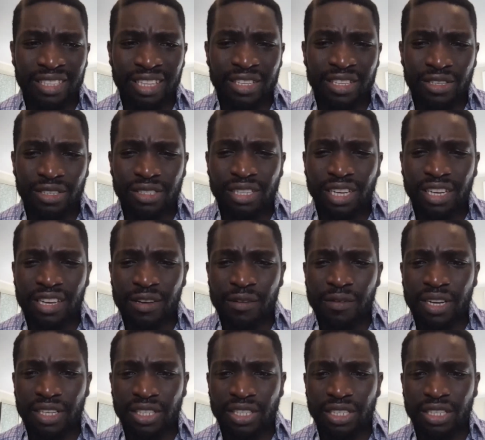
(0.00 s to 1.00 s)
think, your second
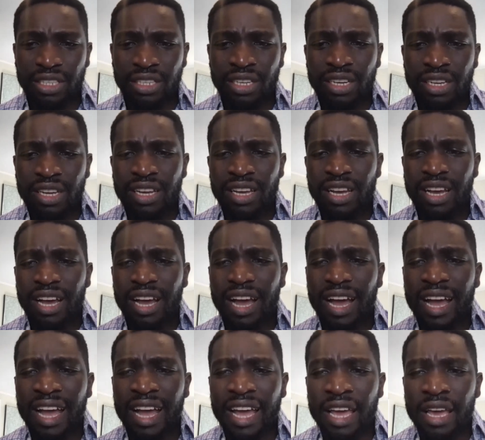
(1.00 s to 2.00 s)
question.
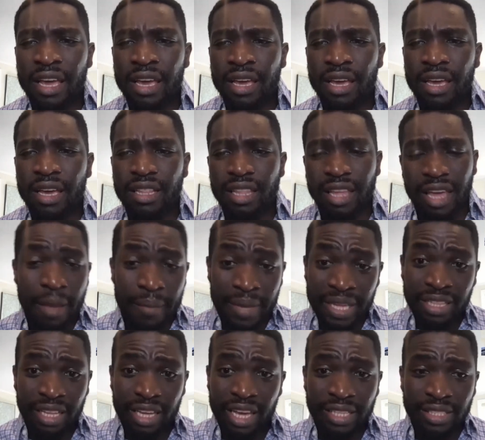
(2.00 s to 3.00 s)
I
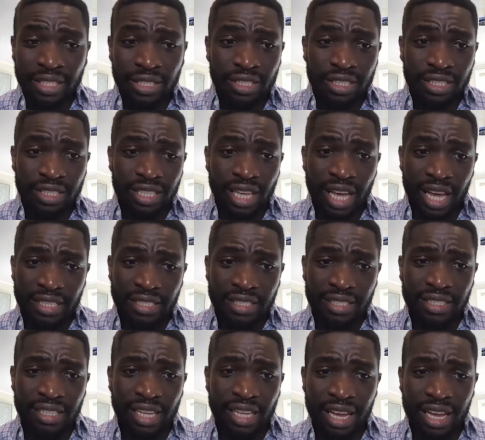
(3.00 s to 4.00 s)
mean, the answer is
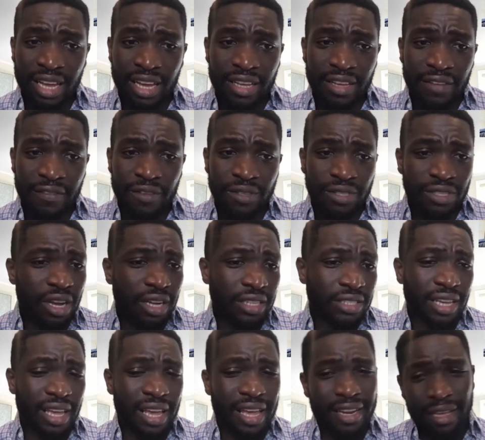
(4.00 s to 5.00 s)
yes. If you talk
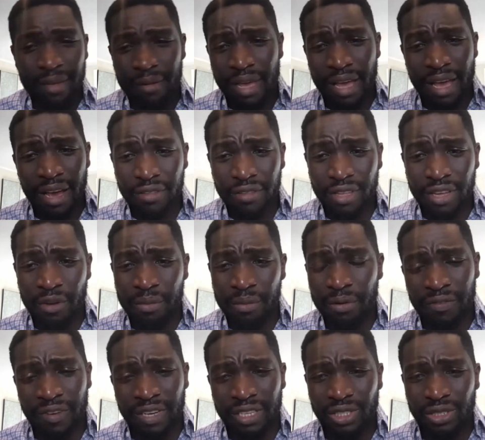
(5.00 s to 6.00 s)
to any healthcare
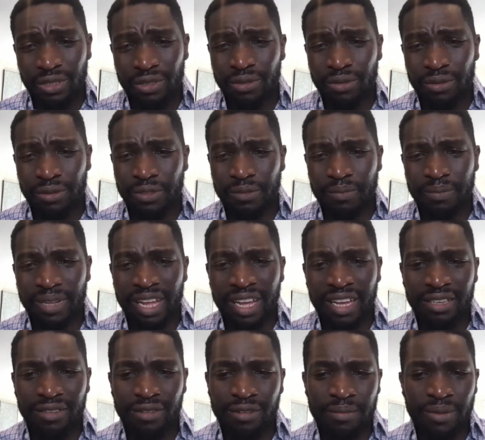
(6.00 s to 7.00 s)
professional who's
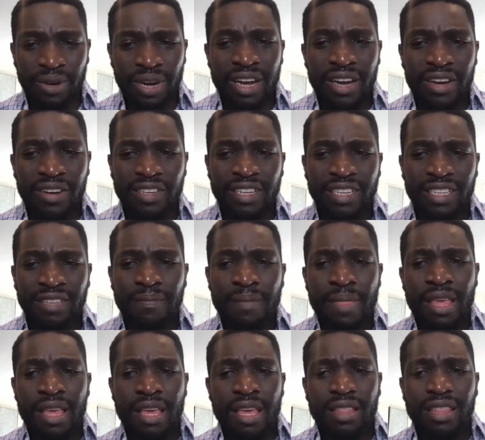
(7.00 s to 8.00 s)
Black or Brown, and
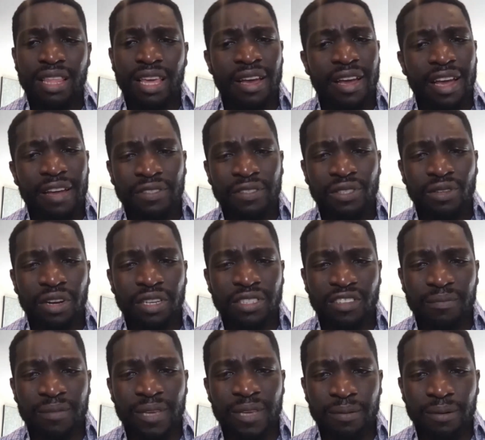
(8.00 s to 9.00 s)
they have
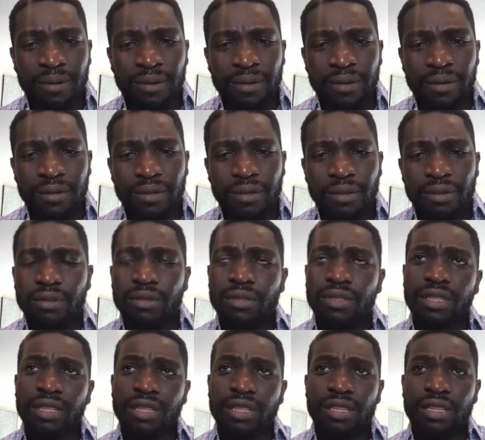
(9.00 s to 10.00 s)
stories of people
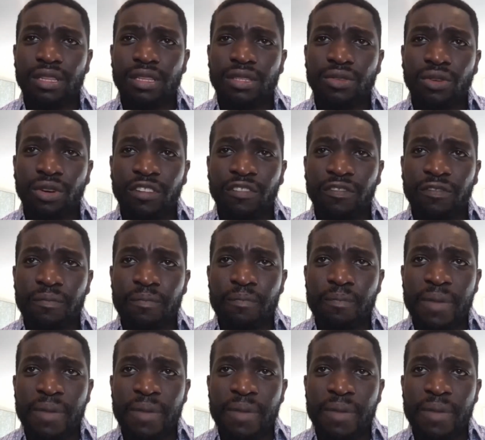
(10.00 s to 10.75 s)
sort of